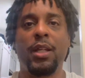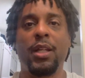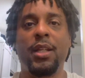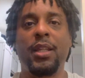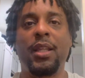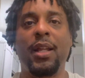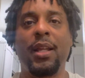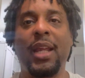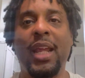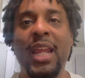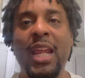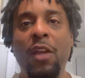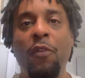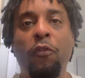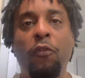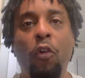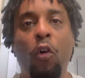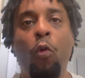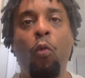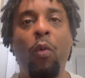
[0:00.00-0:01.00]
the
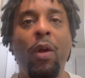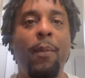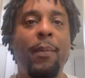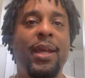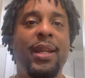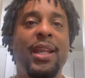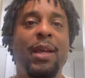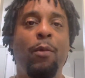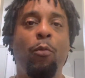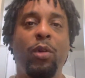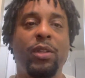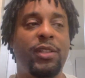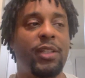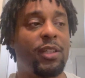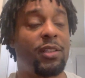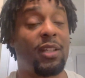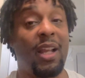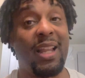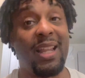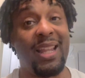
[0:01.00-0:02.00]
evil women, which
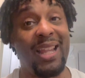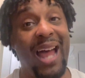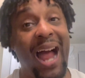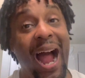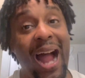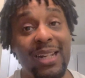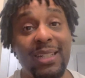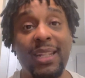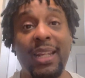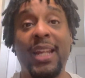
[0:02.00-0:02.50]
is a lot